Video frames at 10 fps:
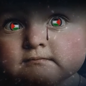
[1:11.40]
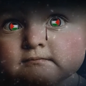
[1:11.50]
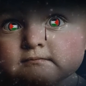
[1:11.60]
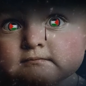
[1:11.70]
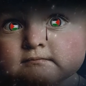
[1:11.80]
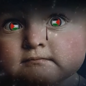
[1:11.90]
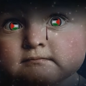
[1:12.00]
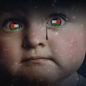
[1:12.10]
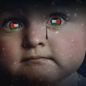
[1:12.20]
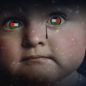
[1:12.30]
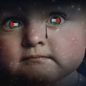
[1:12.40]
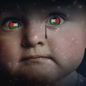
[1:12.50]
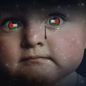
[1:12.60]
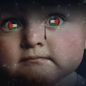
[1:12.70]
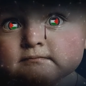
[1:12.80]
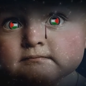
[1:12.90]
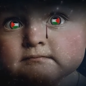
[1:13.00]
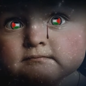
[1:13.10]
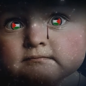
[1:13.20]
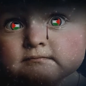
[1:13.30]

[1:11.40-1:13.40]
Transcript: Nobody speaks.